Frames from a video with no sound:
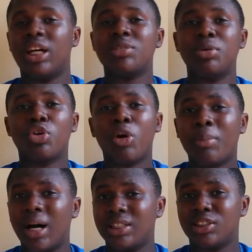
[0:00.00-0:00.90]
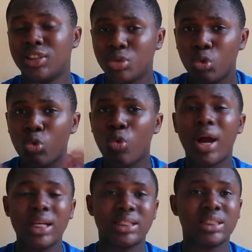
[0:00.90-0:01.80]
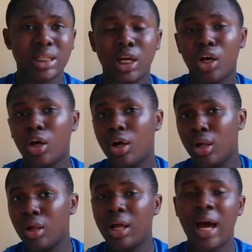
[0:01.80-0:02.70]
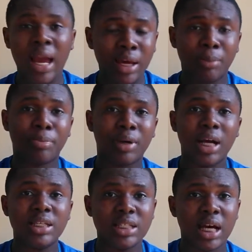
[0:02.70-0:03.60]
that may come at quite a higher price.